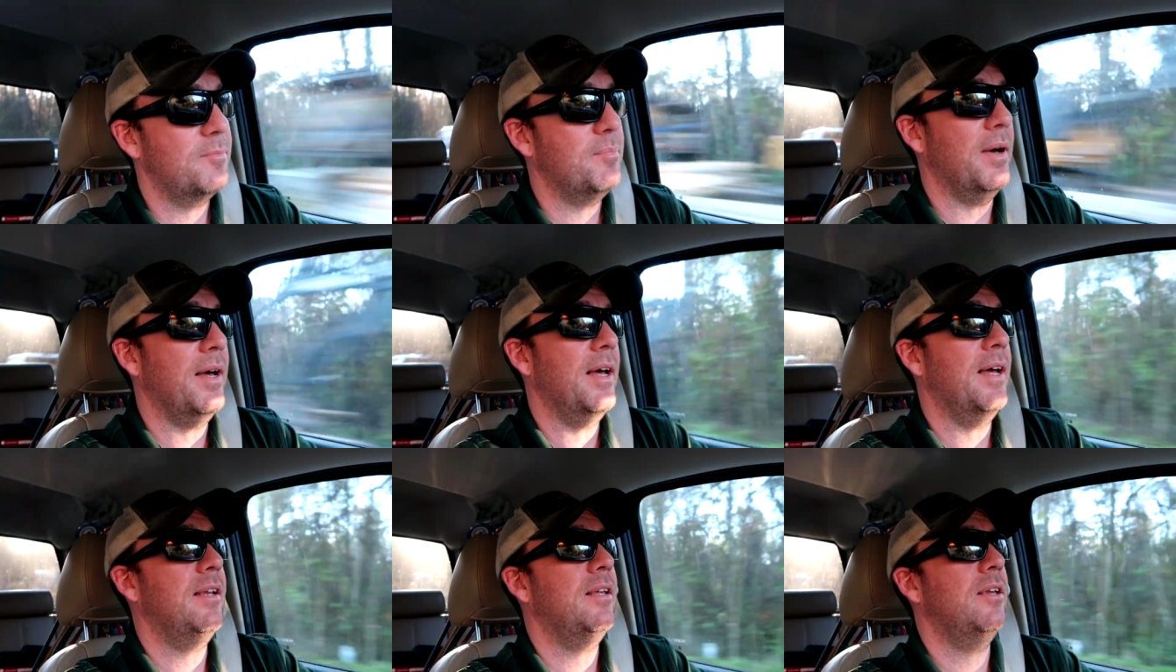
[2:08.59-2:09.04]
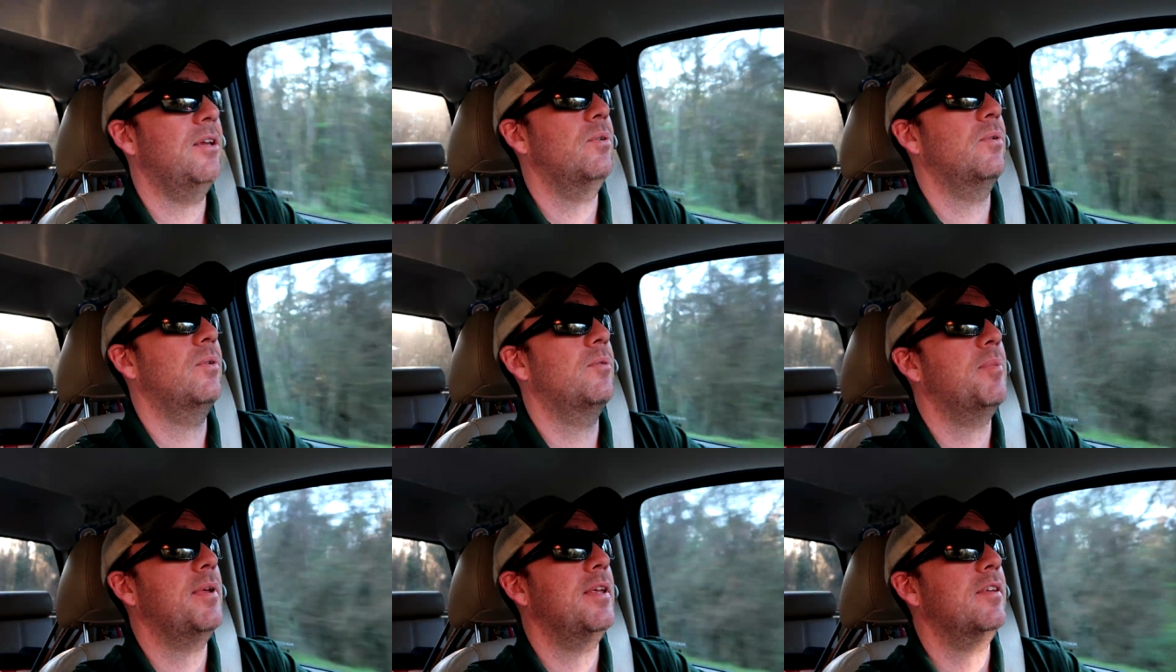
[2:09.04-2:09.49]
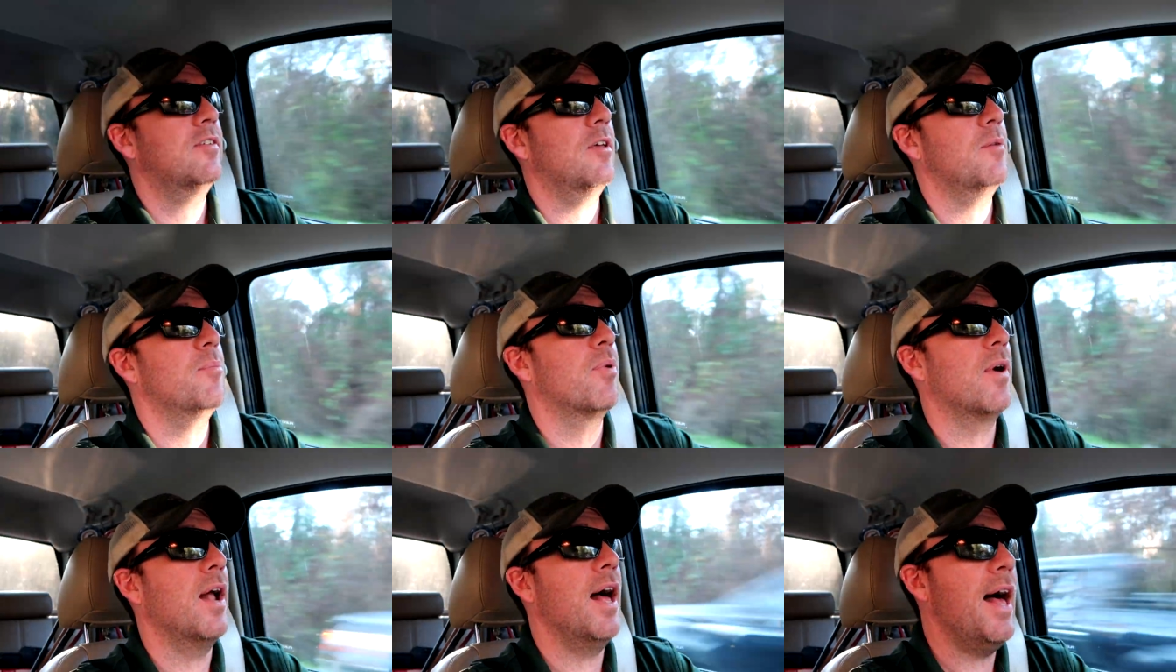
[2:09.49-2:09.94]
but you would be
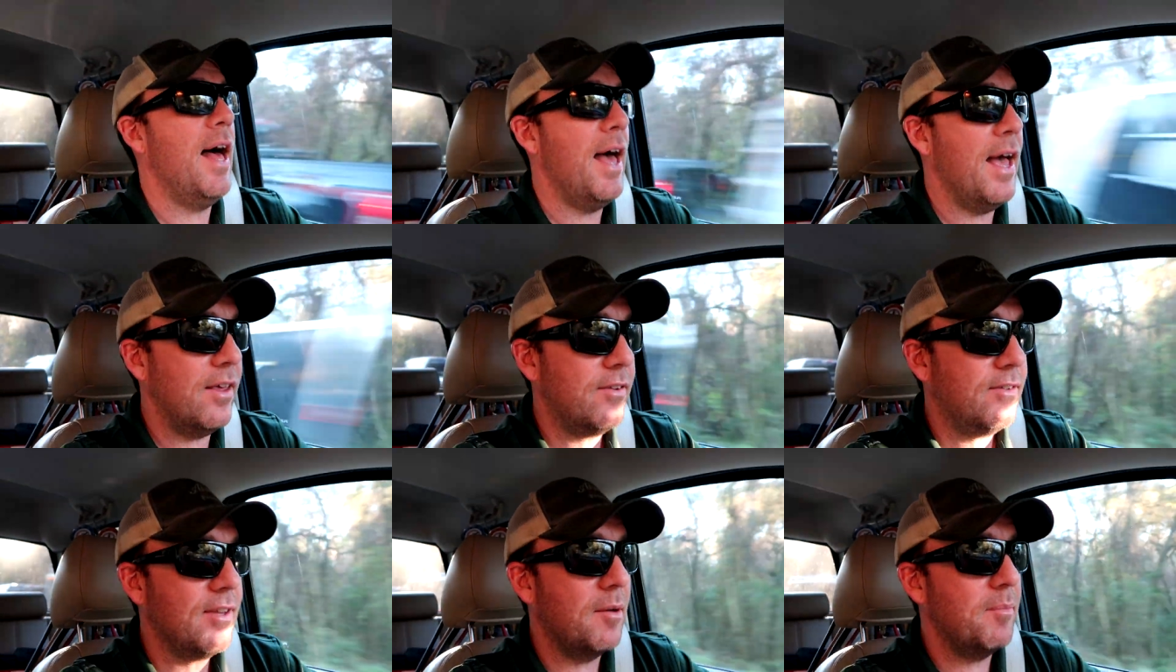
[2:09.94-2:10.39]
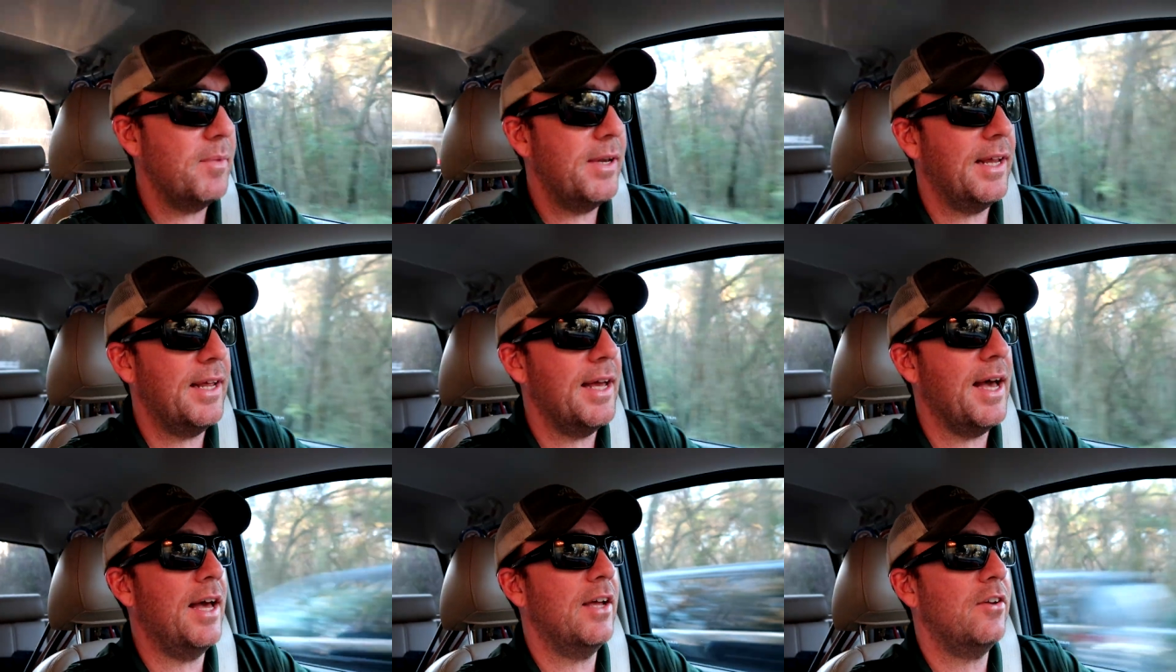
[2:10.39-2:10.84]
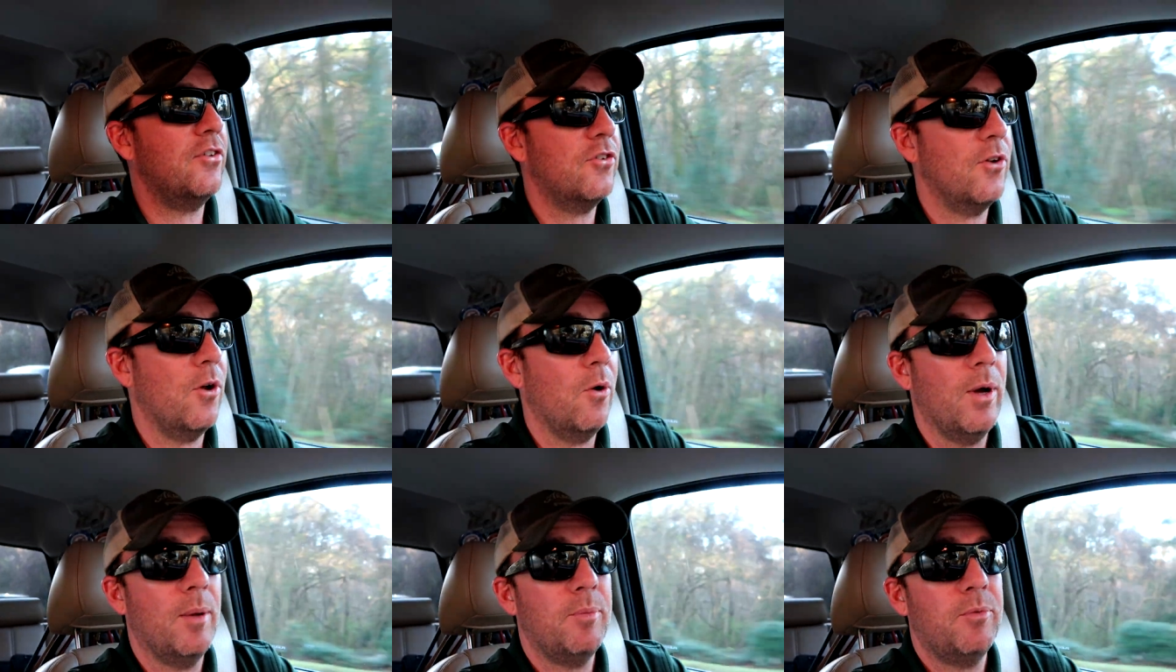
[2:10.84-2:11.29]
surprised how many guys
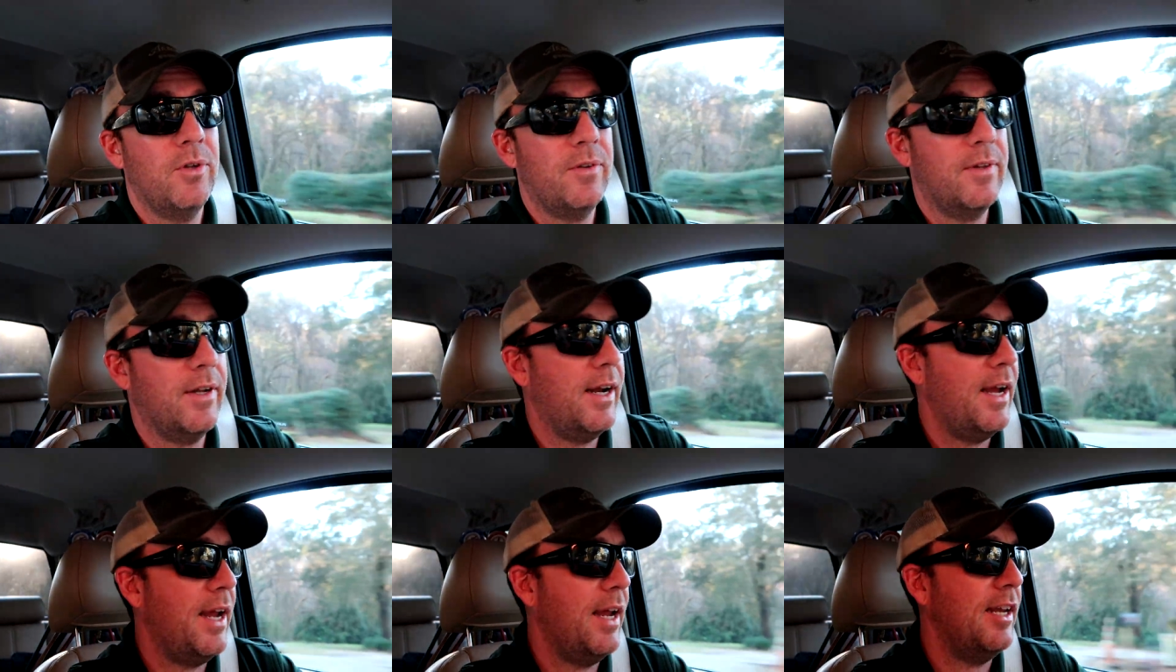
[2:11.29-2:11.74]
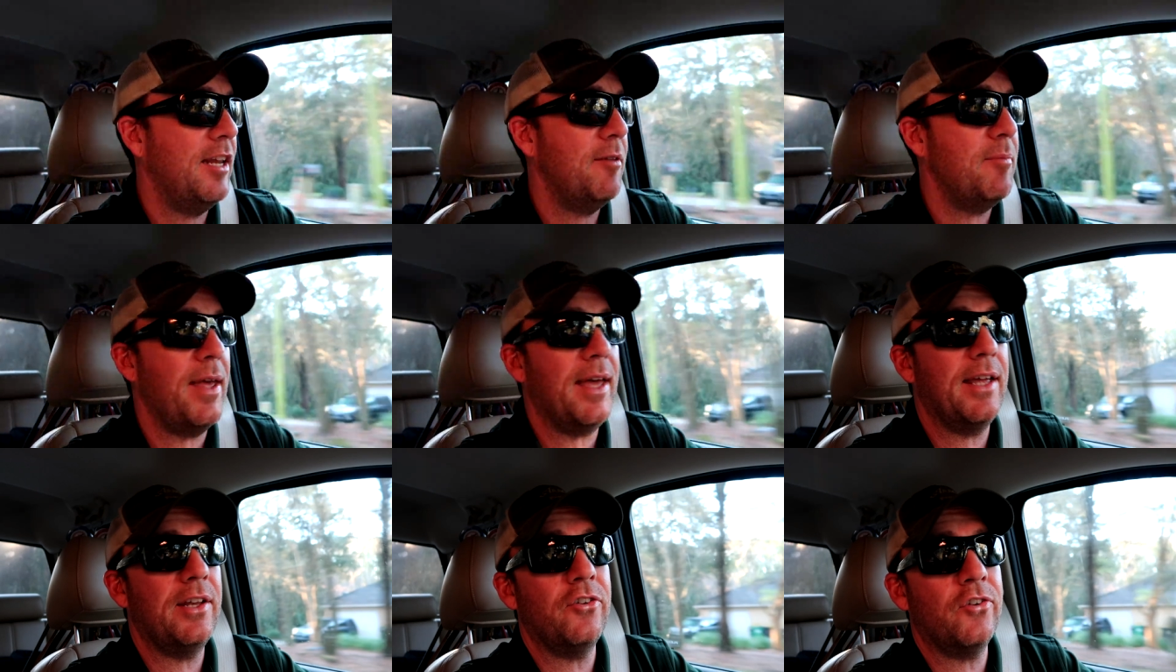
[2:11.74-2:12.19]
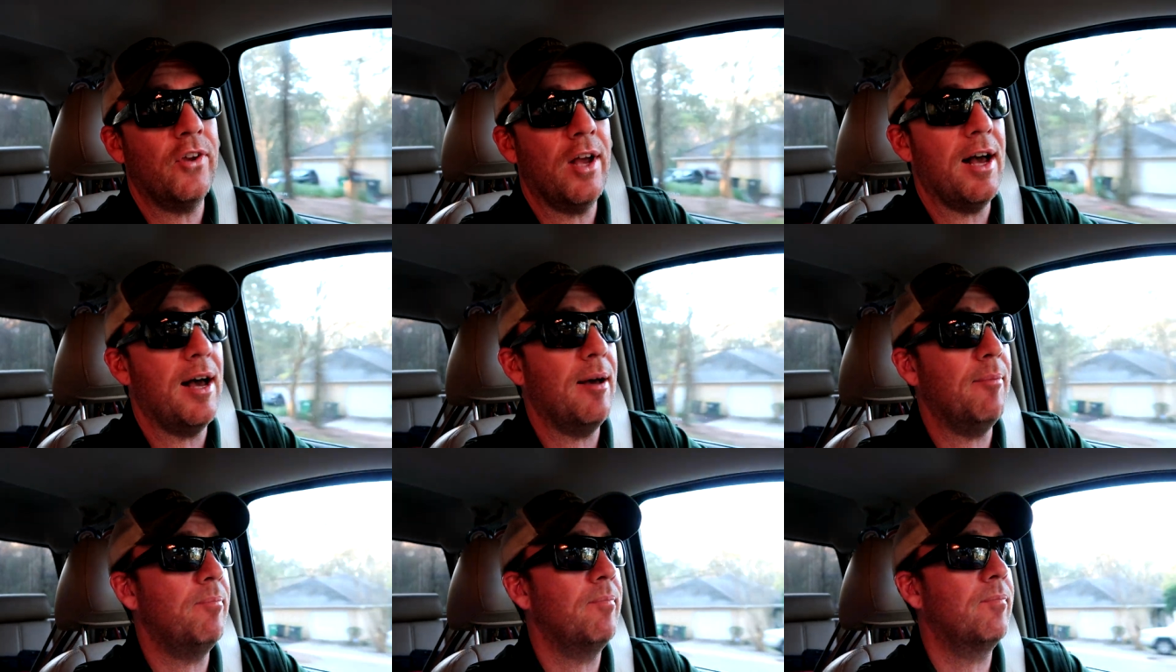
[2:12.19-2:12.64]
show up to their handyman
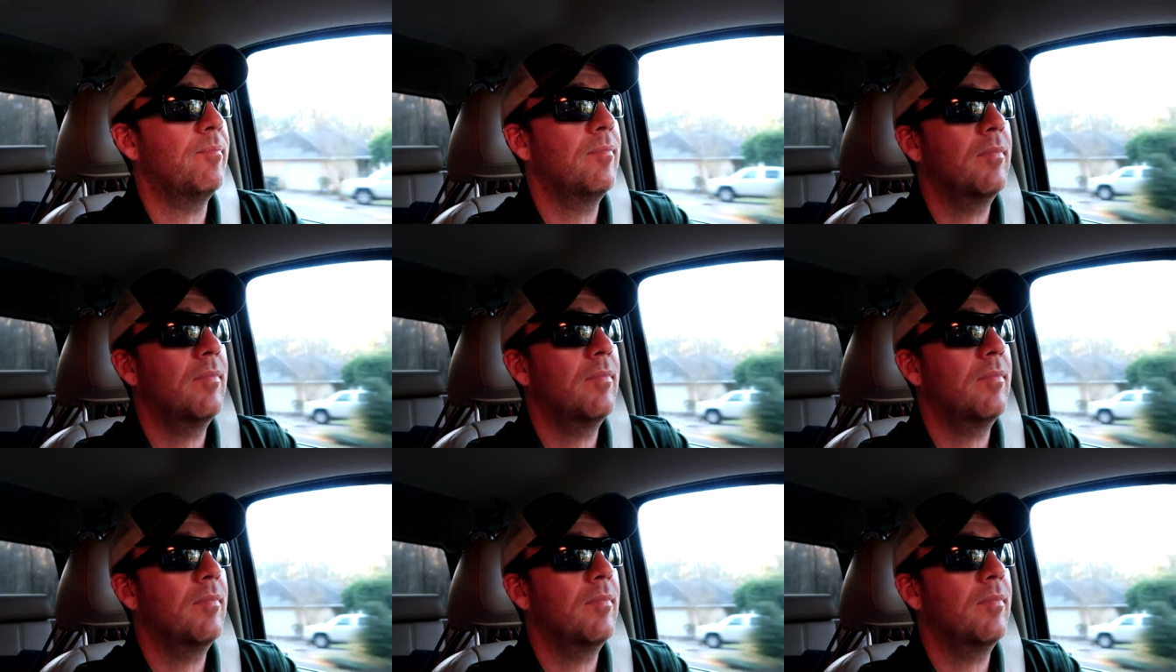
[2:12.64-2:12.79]
job